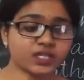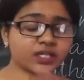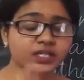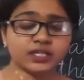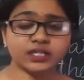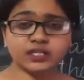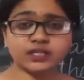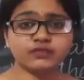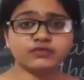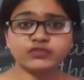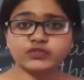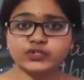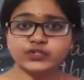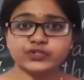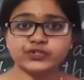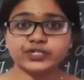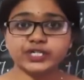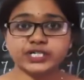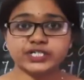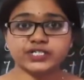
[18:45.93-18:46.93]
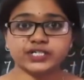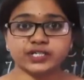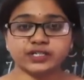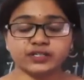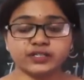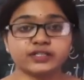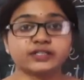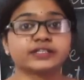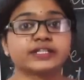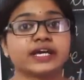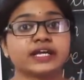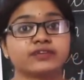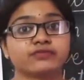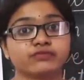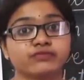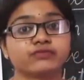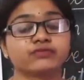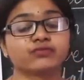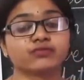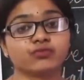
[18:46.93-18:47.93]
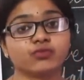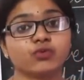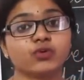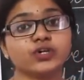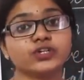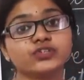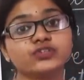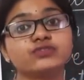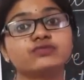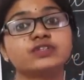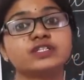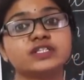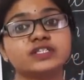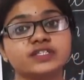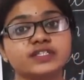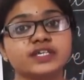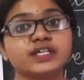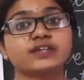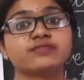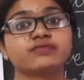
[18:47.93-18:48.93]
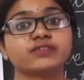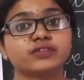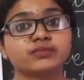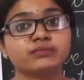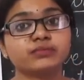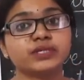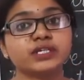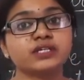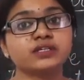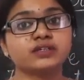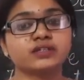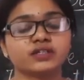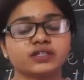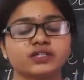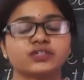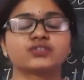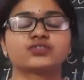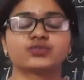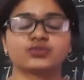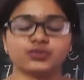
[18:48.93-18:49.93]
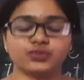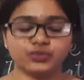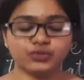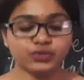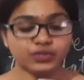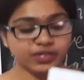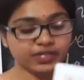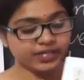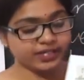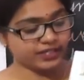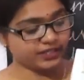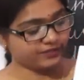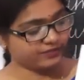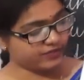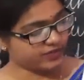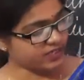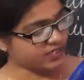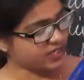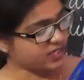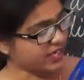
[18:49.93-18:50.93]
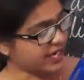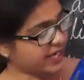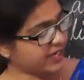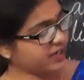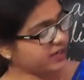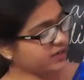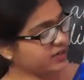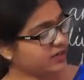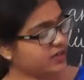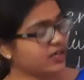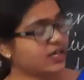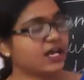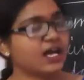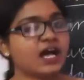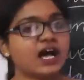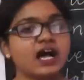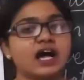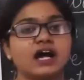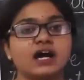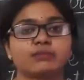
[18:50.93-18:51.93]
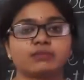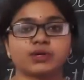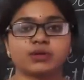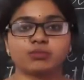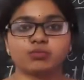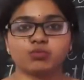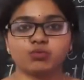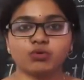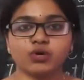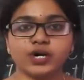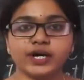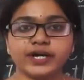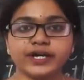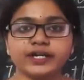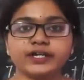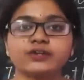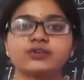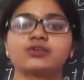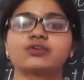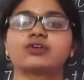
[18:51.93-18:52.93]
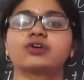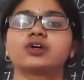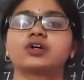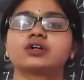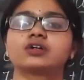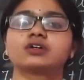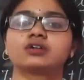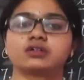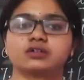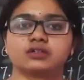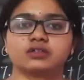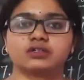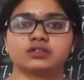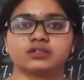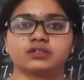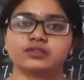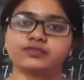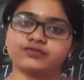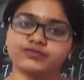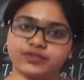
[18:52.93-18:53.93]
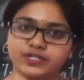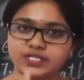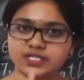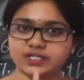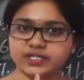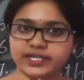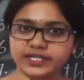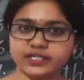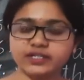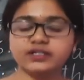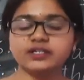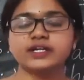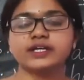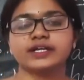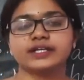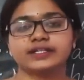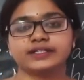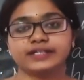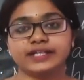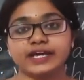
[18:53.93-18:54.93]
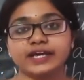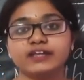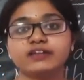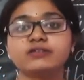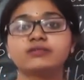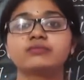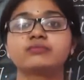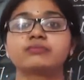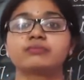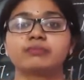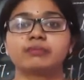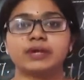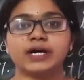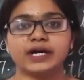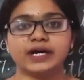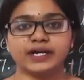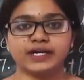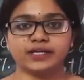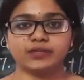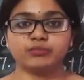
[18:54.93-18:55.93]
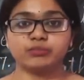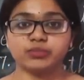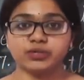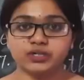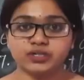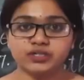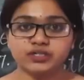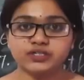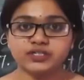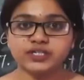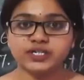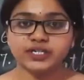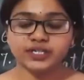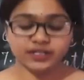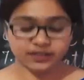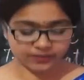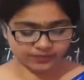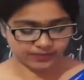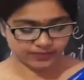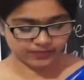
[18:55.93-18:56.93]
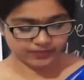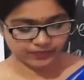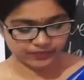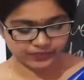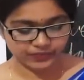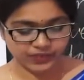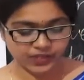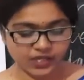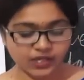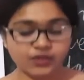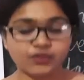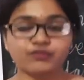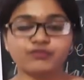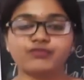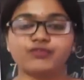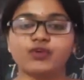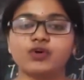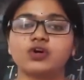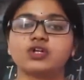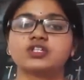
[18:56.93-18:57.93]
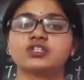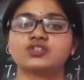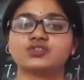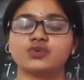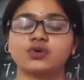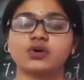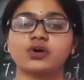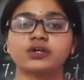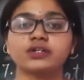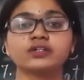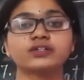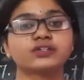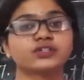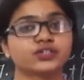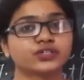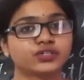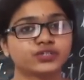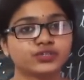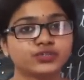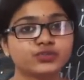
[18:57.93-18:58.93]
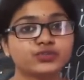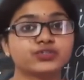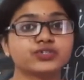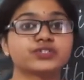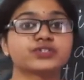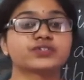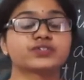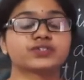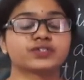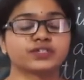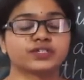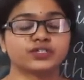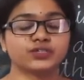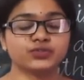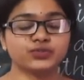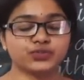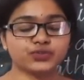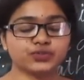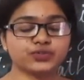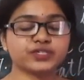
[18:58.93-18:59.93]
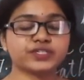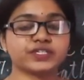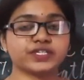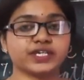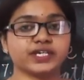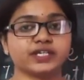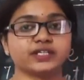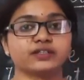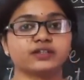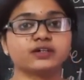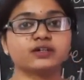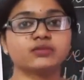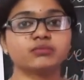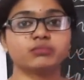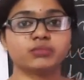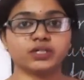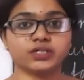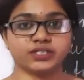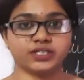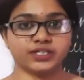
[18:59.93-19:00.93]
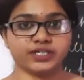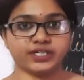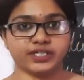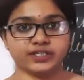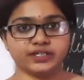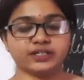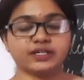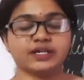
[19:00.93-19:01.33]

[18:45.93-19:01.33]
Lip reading: give your introduction. Then what you will say with me? So the first line, I'm a boy or girl. First line. Then my birthday falls on, you should say the birthday date.